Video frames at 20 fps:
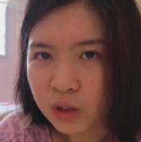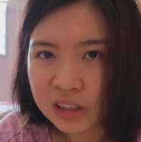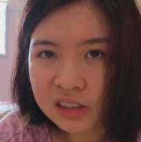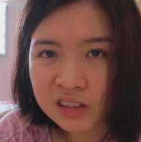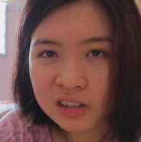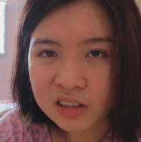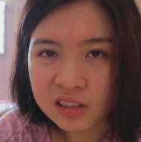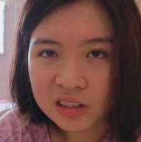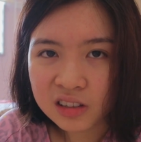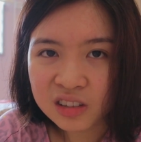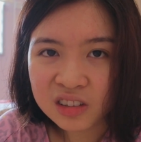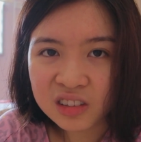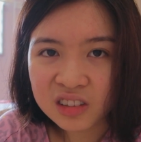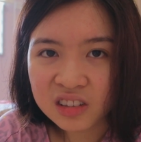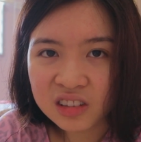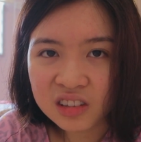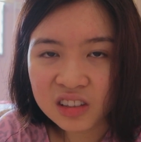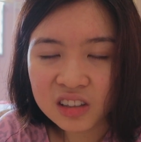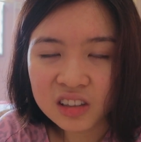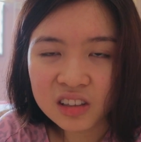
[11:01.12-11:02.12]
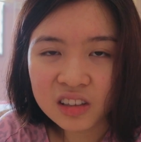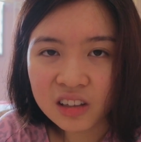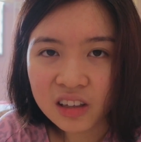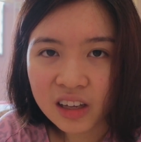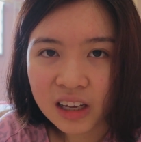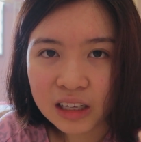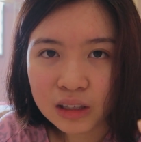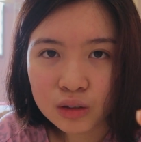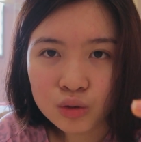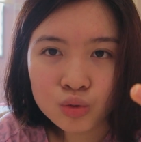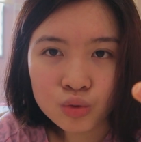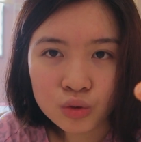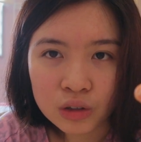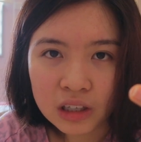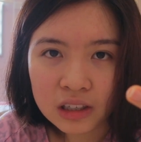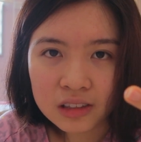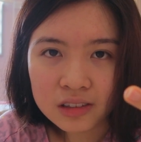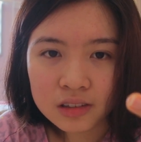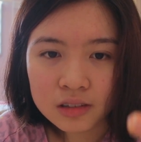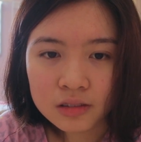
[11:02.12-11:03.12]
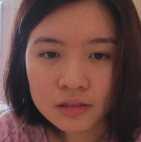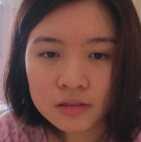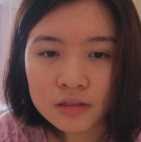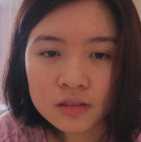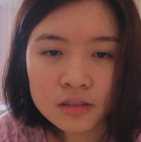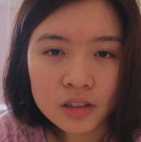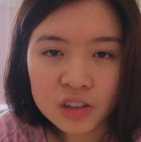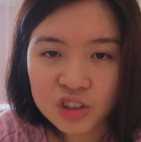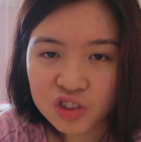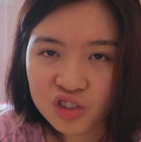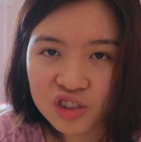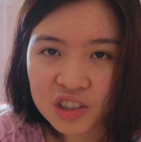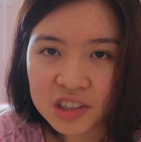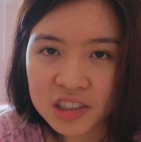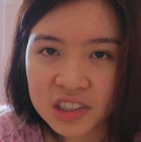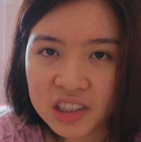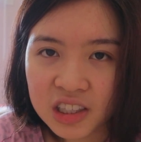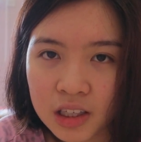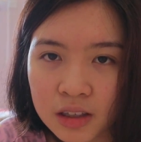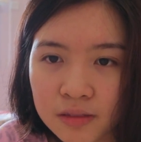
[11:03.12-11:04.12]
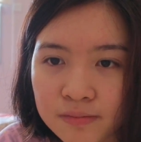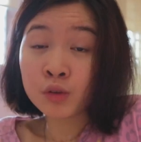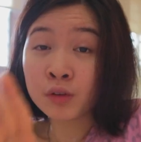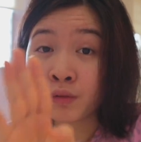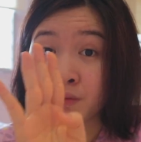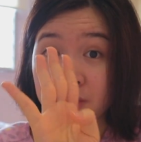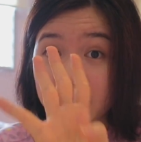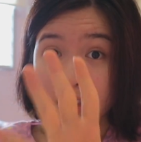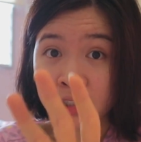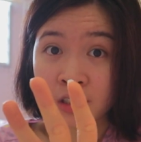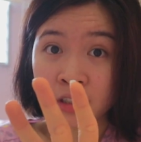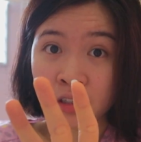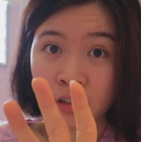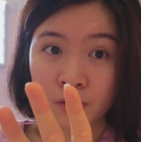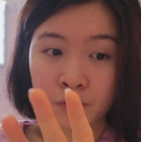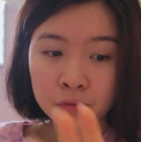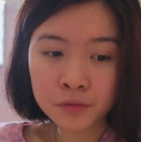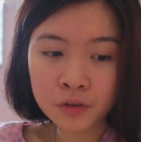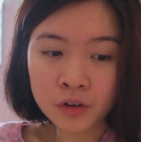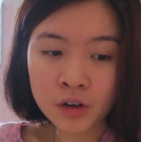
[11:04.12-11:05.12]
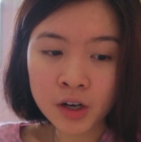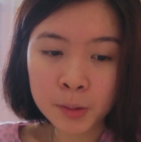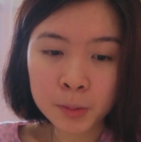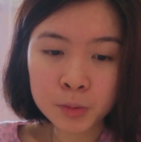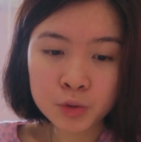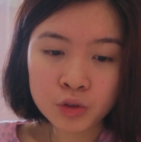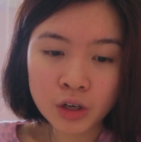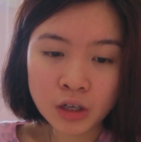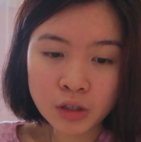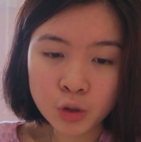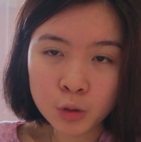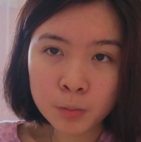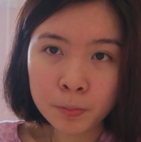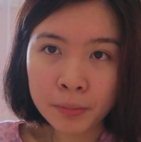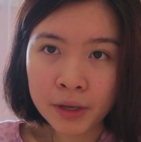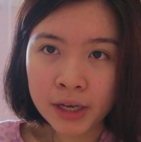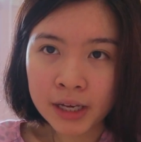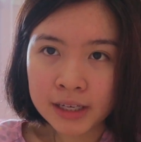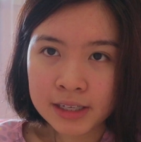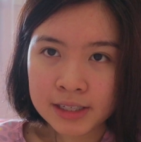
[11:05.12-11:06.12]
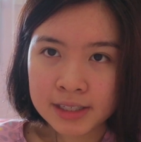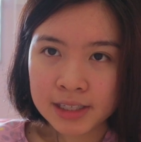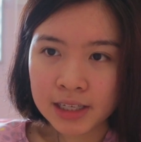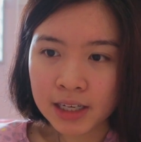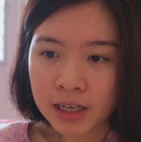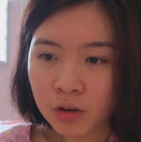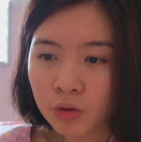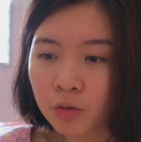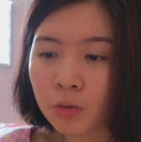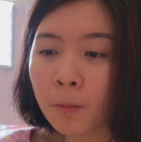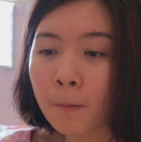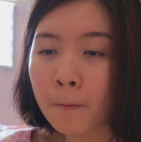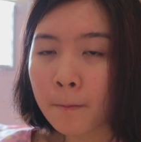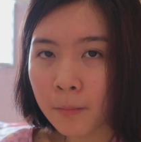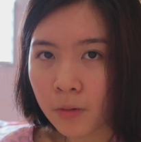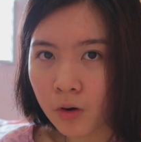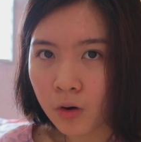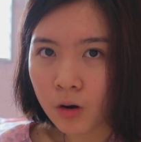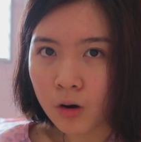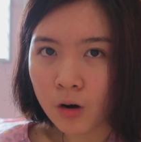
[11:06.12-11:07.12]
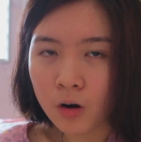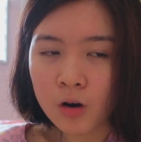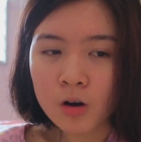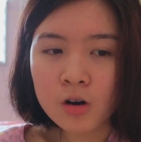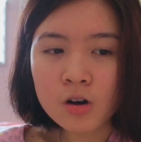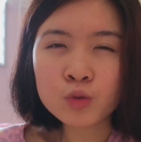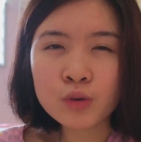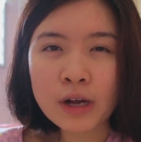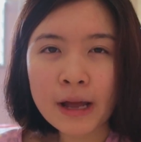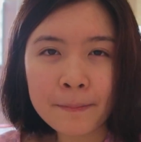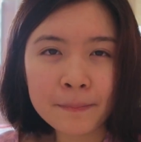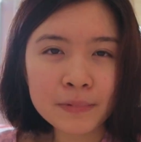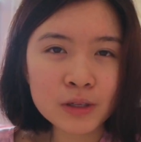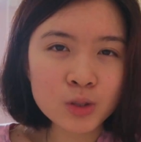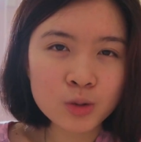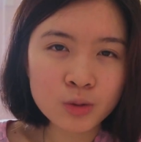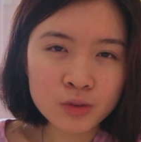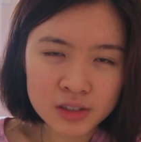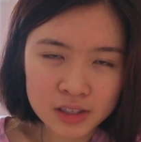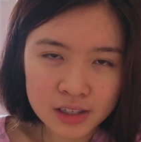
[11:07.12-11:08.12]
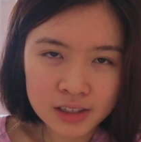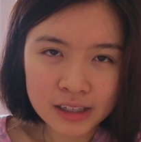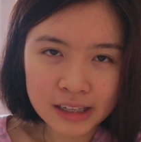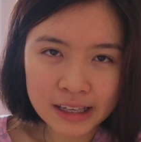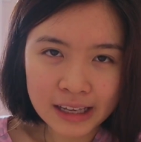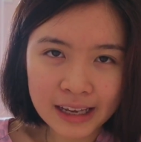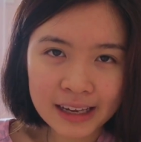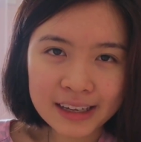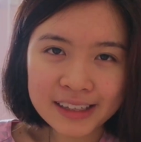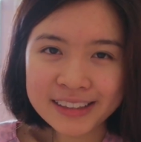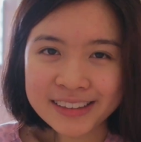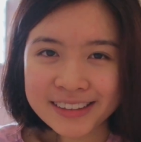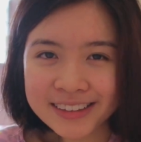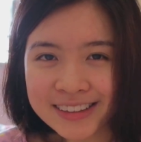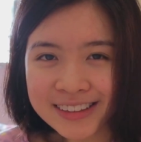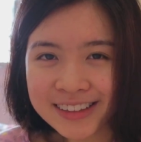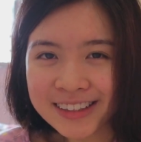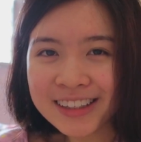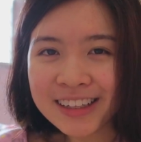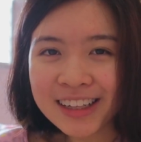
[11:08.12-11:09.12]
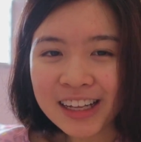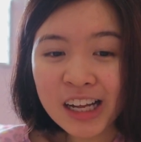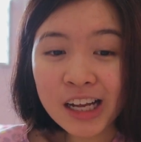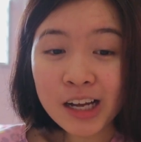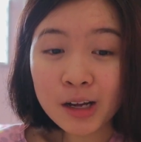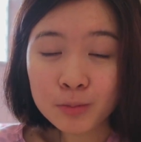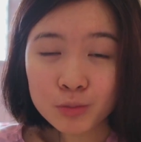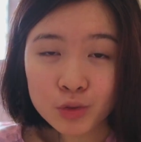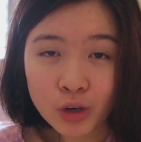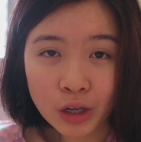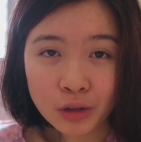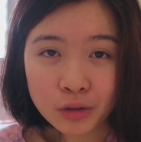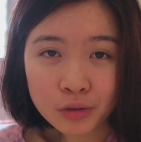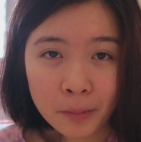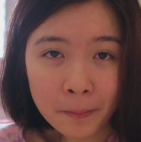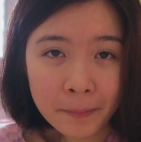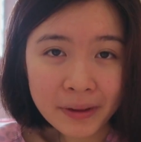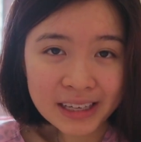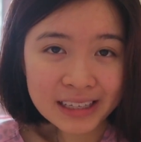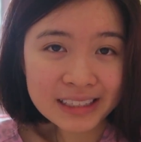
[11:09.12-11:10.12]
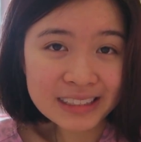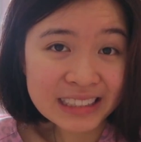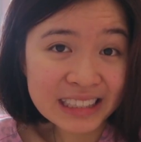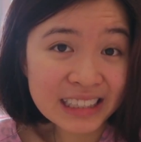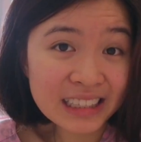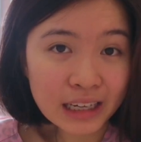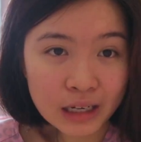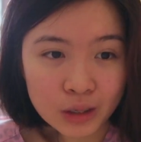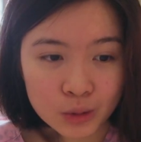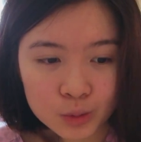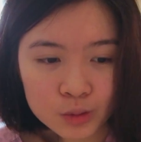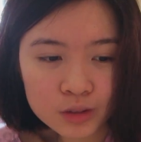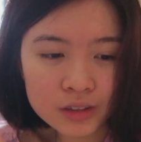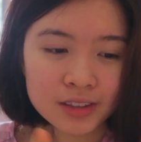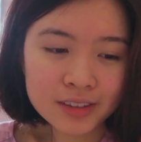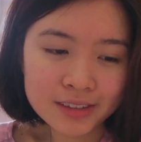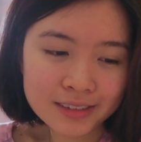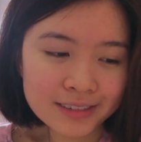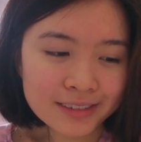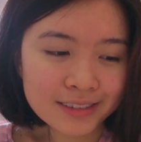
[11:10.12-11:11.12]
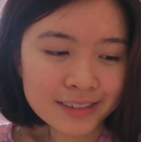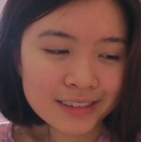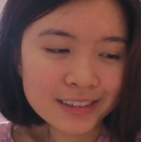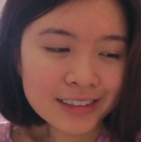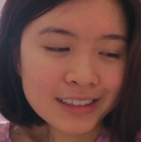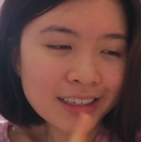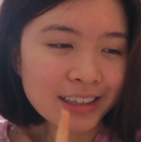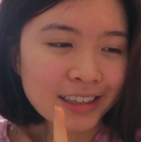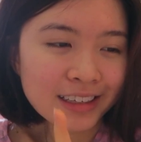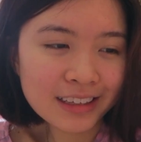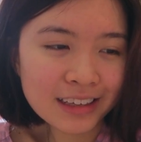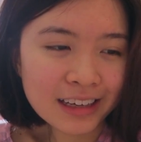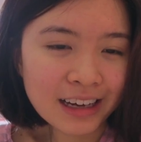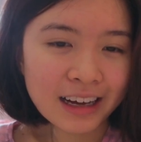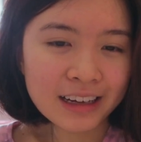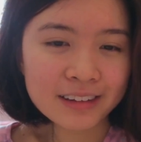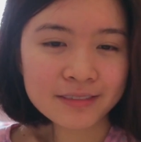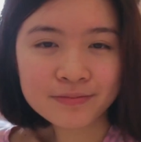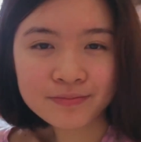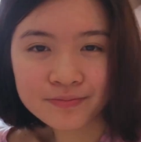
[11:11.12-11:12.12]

one season in like two days. It's crazy. With season four, I'm trying to pace out more. Two episodes a day. I'm trying to pace it out. Yeah.